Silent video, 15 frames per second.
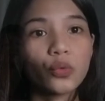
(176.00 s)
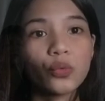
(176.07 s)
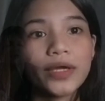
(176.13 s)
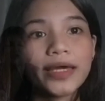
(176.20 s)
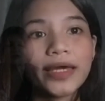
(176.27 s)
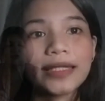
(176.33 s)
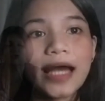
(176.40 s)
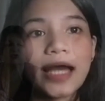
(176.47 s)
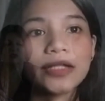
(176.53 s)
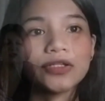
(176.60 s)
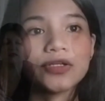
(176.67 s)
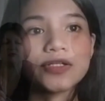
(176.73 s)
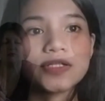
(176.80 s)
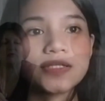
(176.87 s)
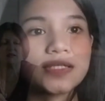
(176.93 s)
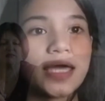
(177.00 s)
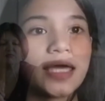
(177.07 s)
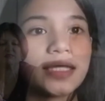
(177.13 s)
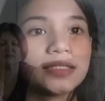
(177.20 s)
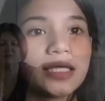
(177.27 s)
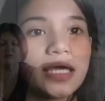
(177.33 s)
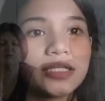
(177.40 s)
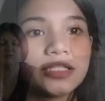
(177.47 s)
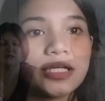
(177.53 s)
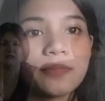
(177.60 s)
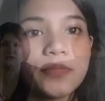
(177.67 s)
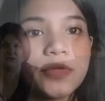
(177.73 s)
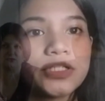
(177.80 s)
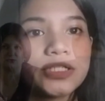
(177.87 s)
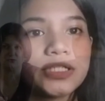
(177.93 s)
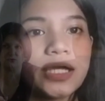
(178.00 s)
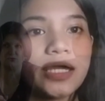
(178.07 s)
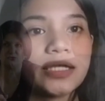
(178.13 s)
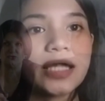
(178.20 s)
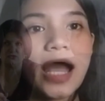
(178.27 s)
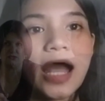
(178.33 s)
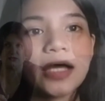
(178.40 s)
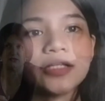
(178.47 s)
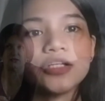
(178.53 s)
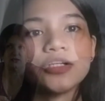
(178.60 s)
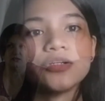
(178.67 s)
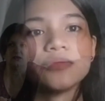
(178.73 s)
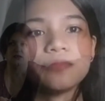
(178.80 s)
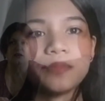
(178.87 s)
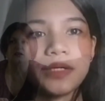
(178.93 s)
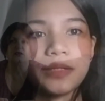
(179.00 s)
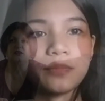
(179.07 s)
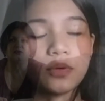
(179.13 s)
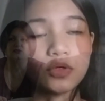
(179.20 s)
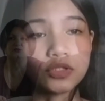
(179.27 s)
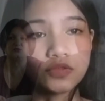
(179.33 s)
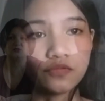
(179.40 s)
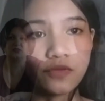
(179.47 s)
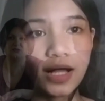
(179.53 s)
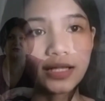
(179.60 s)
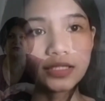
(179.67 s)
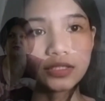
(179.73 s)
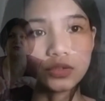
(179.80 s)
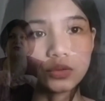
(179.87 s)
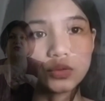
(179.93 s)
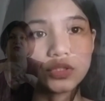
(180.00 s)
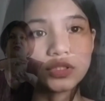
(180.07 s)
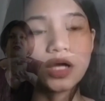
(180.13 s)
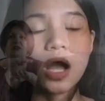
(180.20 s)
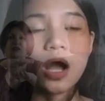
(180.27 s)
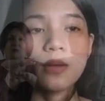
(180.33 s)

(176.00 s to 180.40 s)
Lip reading: We can understand and appreciate other people's values,